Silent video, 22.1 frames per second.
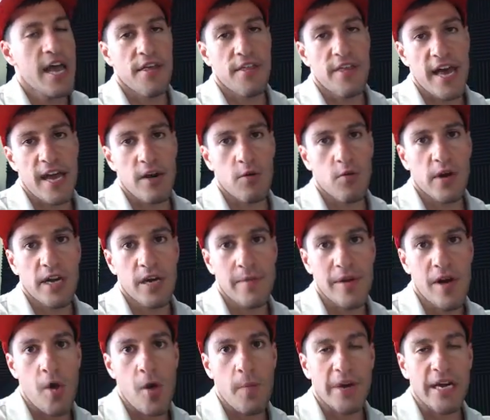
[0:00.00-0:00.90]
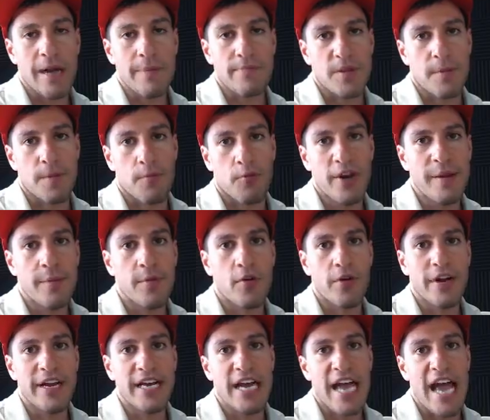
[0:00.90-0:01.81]
Then we're going to be opening up the
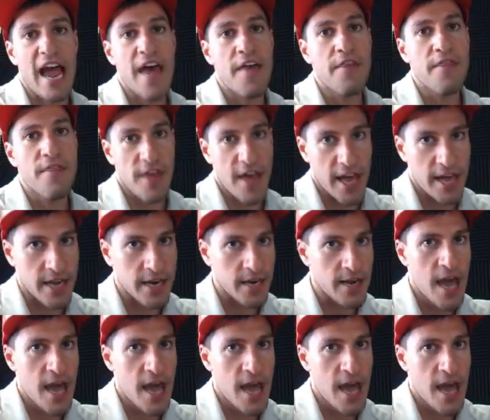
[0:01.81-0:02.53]
Primarina and then